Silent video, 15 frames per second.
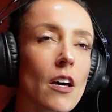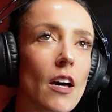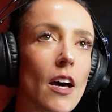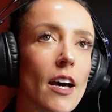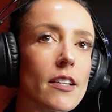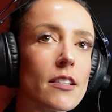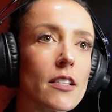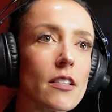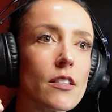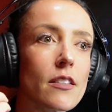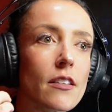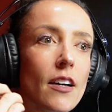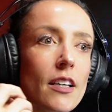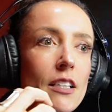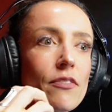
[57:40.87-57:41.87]
And it's
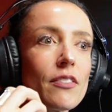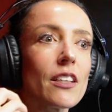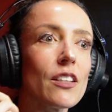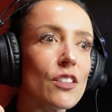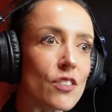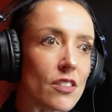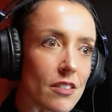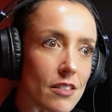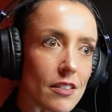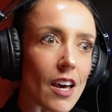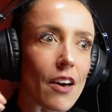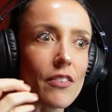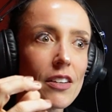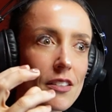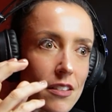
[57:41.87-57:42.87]
kind of like you're just
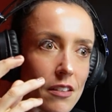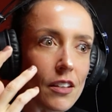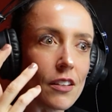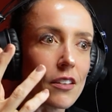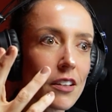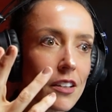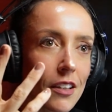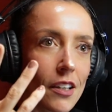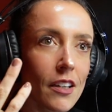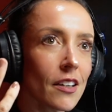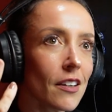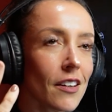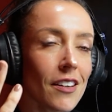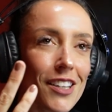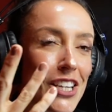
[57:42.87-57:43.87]
having you're
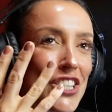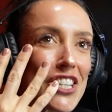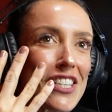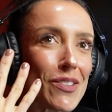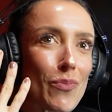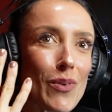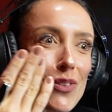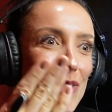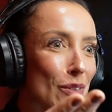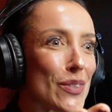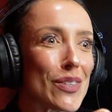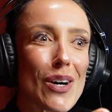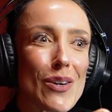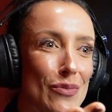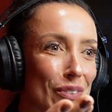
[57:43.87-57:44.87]
just with
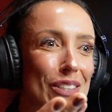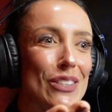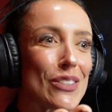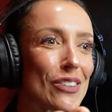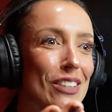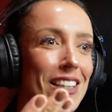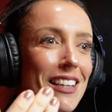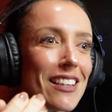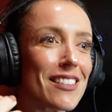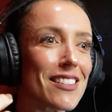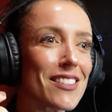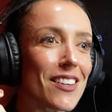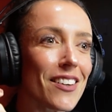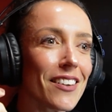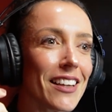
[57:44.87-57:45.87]
yourself, literally.
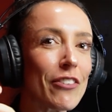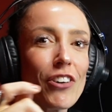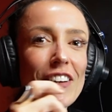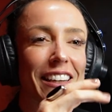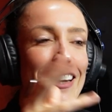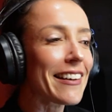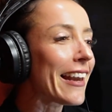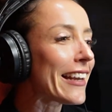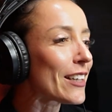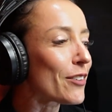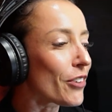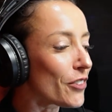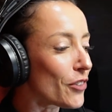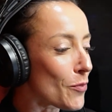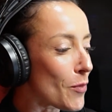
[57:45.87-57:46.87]
So everyone get naked in
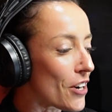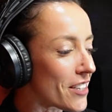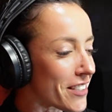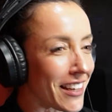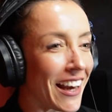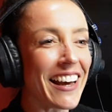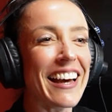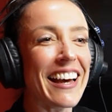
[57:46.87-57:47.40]
front of your mirrors.